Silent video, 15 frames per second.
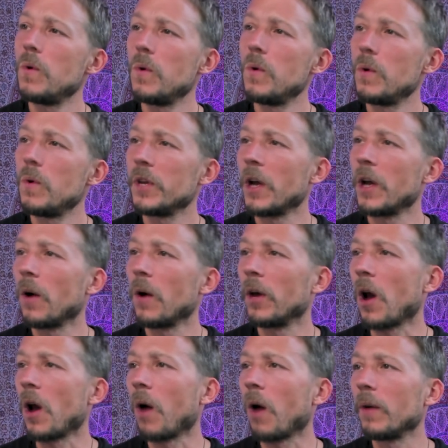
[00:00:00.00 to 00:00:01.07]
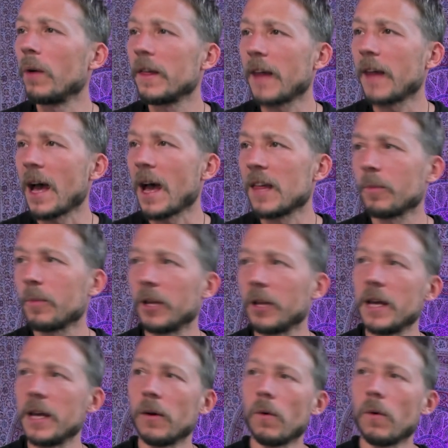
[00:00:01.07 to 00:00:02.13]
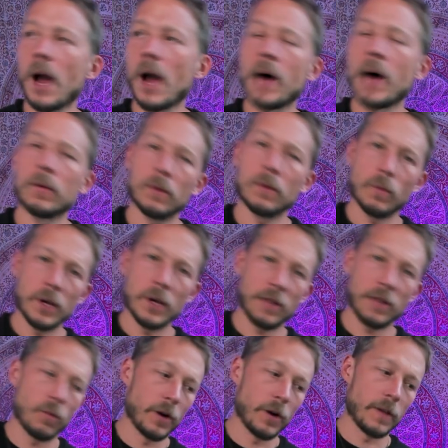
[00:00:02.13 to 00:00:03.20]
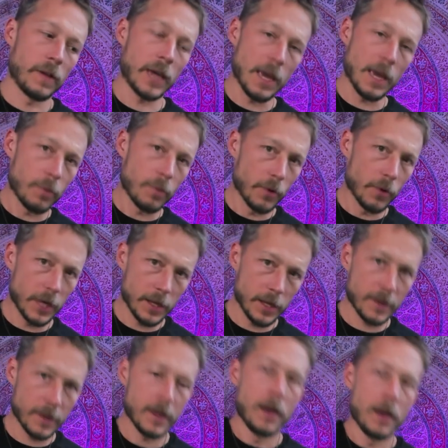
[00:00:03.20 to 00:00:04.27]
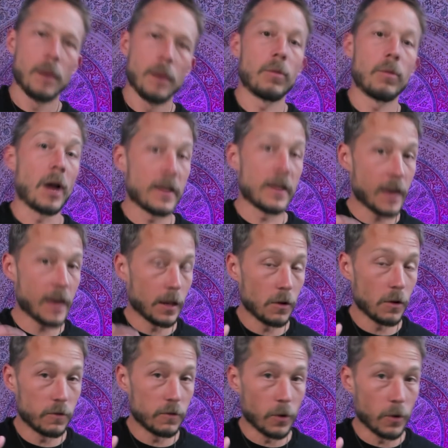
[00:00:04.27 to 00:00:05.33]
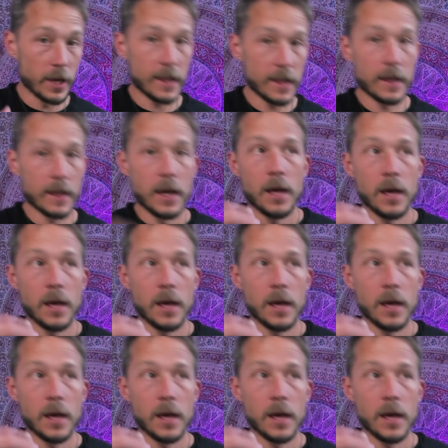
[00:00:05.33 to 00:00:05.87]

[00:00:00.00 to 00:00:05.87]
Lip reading: You know, and always, guys, play around with where the capo is. Prine's got a low voice.